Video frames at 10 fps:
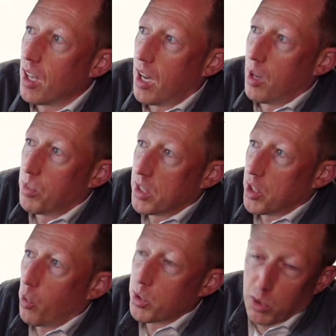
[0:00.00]
It's
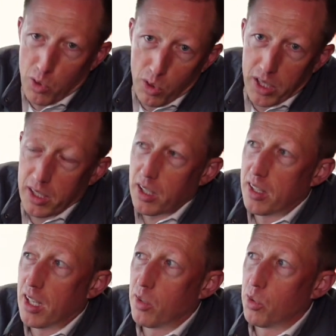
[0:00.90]
always recording,
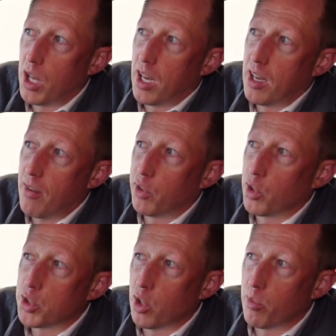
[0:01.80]
and then after
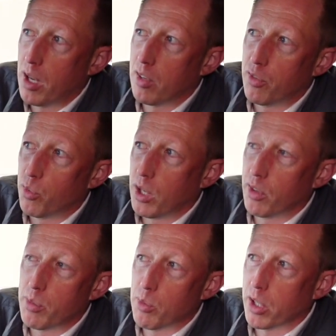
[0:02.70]
a certain amount of, whenever
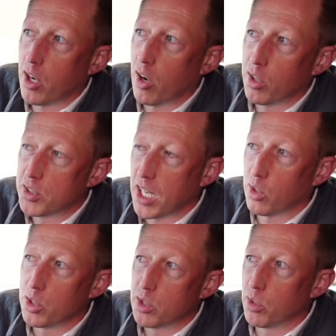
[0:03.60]
the memory card
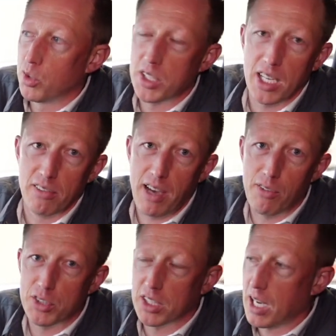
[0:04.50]
cycles through, say
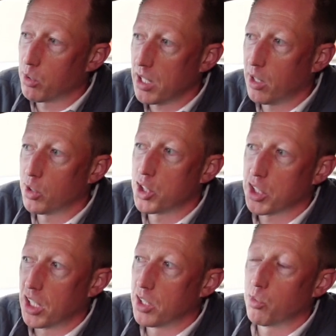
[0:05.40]
5 or 6 hours later, it's just
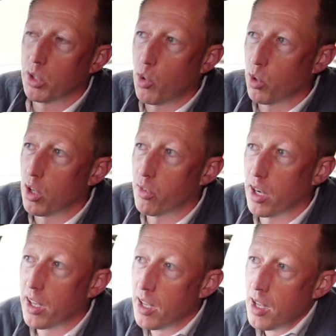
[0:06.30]
going to record over
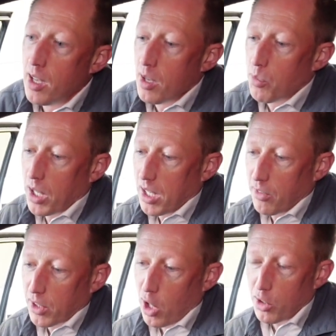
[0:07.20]
it. But
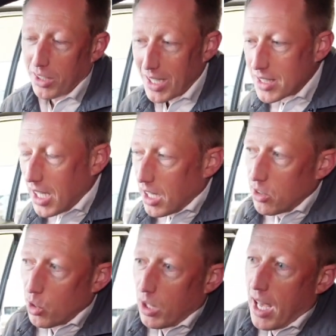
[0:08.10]
if the car does get
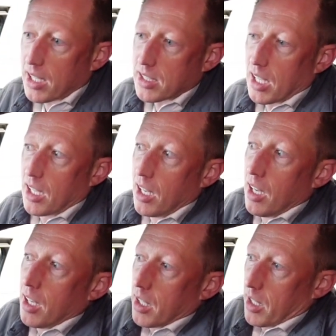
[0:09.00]
into an accident,
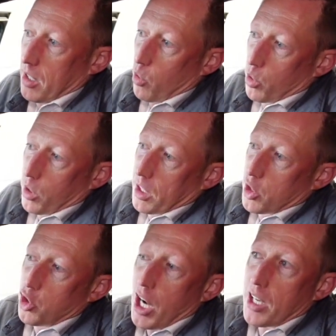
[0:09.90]
or it
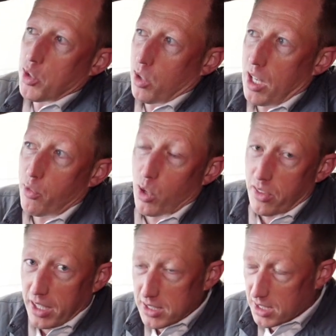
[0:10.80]
gets jostled enough where it
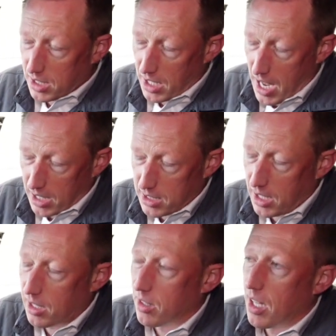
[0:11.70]
thinks it's in an
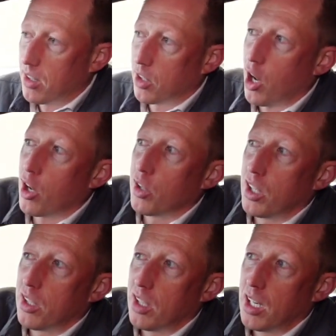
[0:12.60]
accident, then the car
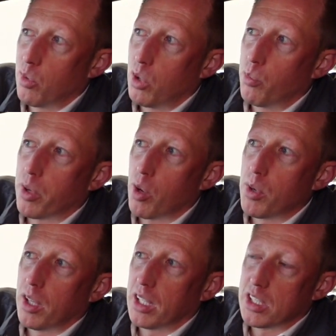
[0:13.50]
then it will
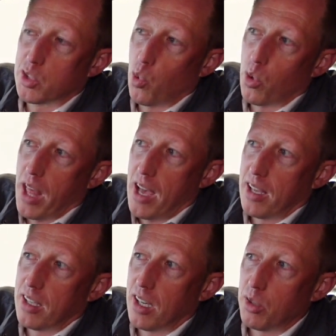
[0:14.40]
permanently store that
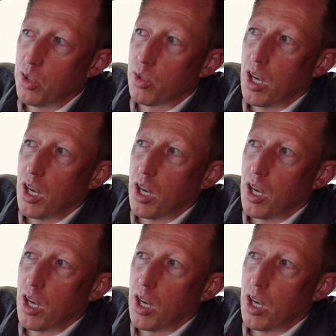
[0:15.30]
on